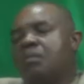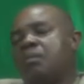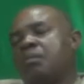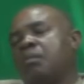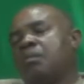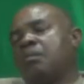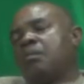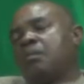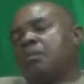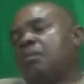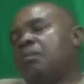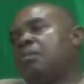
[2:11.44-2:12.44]

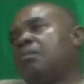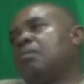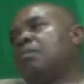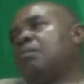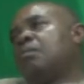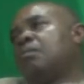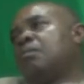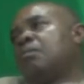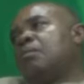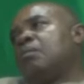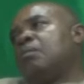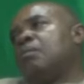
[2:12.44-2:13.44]

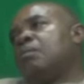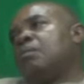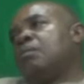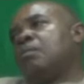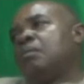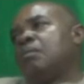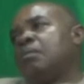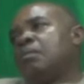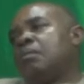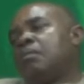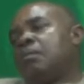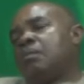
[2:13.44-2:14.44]

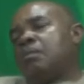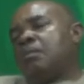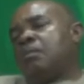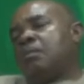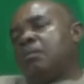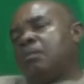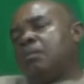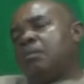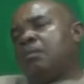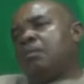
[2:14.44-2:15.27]
No words are spoken by the person on screen.